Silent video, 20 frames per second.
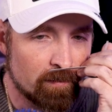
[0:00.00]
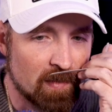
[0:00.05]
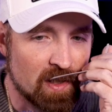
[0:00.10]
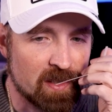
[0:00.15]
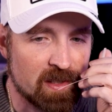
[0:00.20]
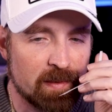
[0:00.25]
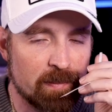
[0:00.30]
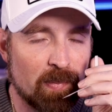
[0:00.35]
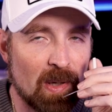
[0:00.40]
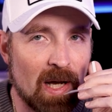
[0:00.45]

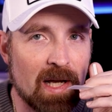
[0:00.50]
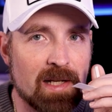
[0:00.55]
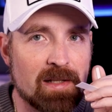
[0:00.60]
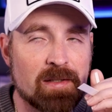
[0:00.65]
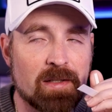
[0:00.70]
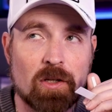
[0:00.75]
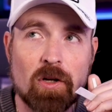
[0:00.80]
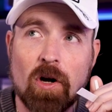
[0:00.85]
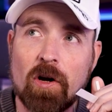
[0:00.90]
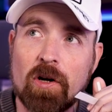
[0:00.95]
spice,
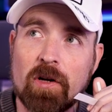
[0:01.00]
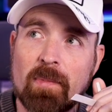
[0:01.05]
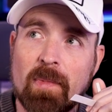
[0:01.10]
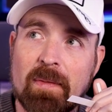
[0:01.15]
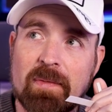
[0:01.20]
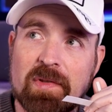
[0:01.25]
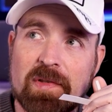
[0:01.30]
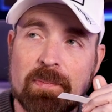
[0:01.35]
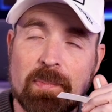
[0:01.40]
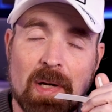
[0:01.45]
a cardamom
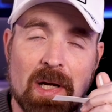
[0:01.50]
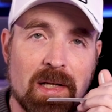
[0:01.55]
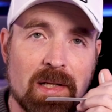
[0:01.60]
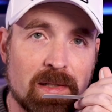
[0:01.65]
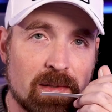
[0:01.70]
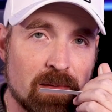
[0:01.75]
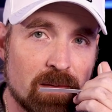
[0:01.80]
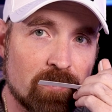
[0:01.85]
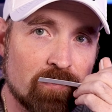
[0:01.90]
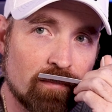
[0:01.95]

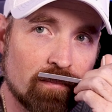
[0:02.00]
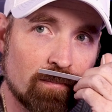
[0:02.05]
spice,